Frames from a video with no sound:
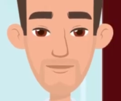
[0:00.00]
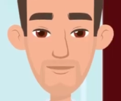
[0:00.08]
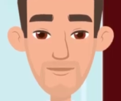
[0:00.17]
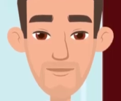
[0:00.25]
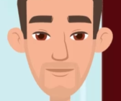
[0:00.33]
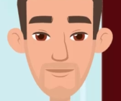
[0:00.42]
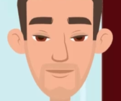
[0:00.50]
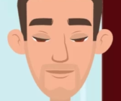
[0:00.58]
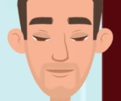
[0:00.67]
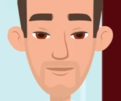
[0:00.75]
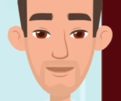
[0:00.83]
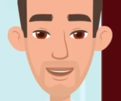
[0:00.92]
will get
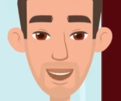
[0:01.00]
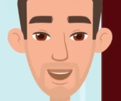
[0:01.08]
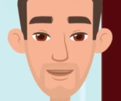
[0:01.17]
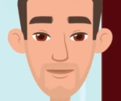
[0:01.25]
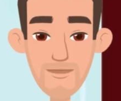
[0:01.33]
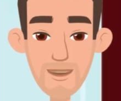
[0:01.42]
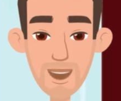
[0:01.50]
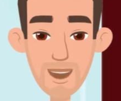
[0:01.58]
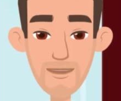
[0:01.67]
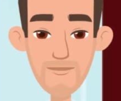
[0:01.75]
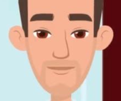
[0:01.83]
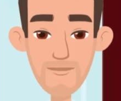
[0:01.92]
OTP on email he